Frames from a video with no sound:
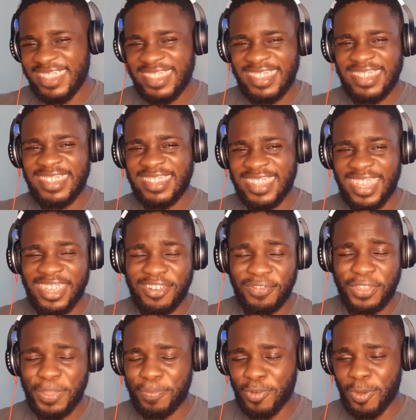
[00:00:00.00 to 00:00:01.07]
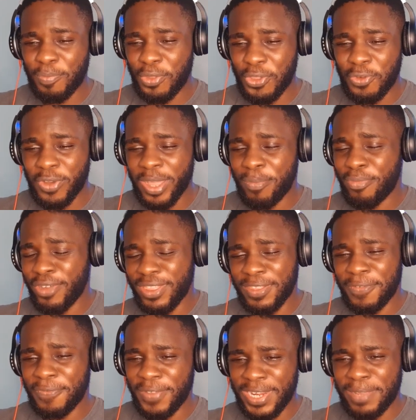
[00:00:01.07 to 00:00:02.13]
90s kind of hip hop, yo, I brought the
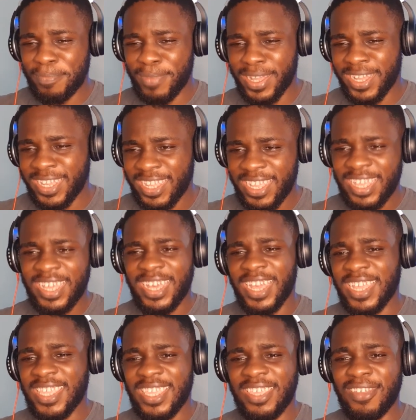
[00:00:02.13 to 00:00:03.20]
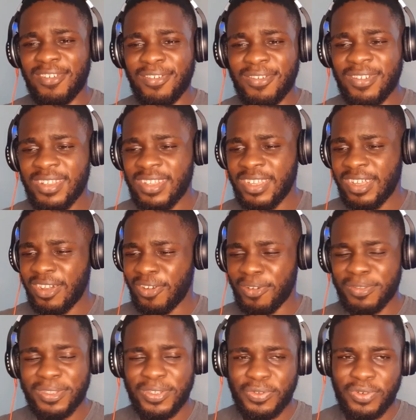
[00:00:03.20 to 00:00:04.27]
feeling back. I kill all
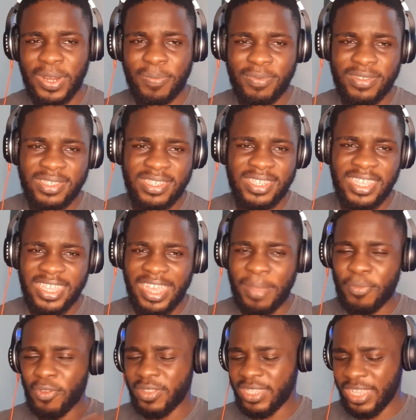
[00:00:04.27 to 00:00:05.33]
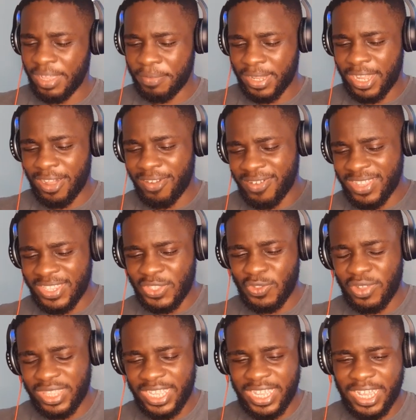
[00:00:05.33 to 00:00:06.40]
these rappers. I'm not, and Kao is
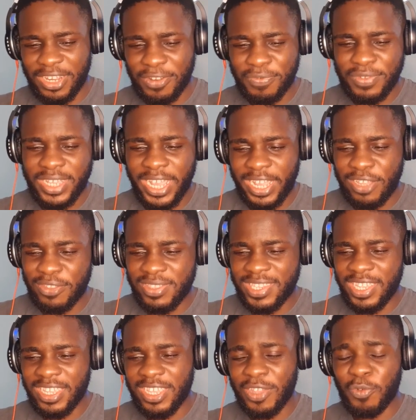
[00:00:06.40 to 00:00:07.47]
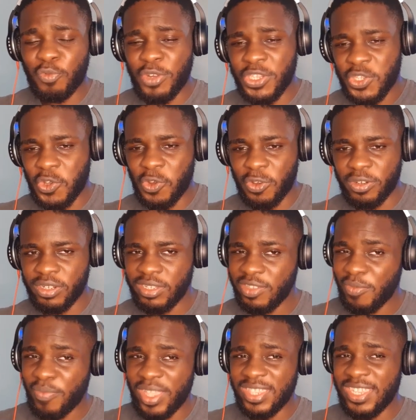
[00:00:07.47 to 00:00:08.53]
not the kind of guy you take a risk on. So
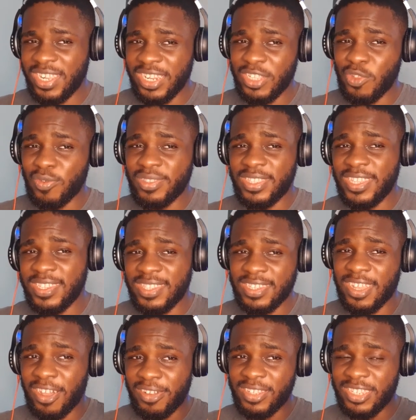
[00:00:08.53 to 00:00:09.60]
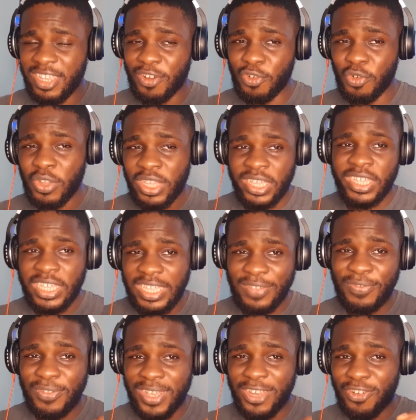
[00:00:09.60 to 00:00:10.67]
basically, don't diss Kao Denero
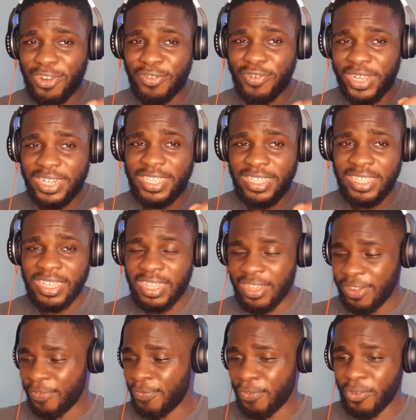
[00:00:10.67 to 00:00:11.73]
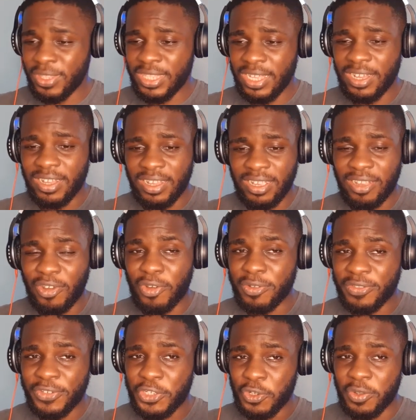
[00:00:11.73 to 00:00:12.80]
if you are not ready for the
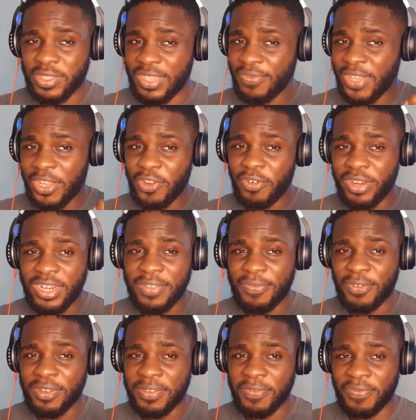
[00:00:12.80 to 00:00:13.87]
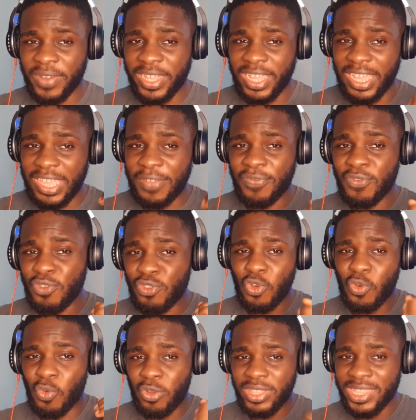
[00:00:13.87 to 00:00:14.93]
gunshots, if you are not ready for the fire. If you
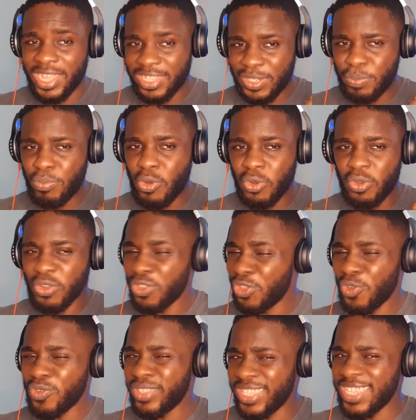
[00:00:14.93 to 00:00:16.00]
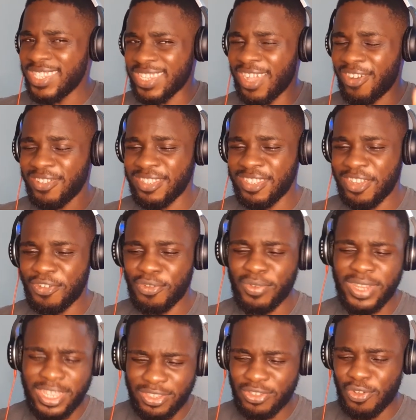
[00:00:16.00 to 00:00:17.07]
want that smoke, don't diss Kao Denero.
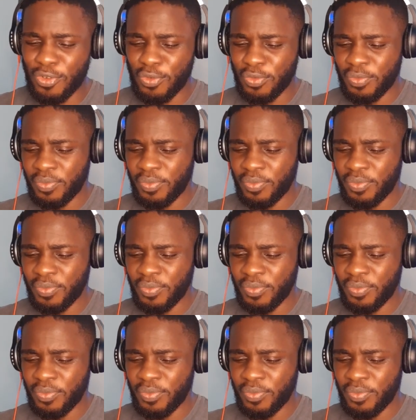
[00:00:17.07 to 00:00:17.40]
Let's go.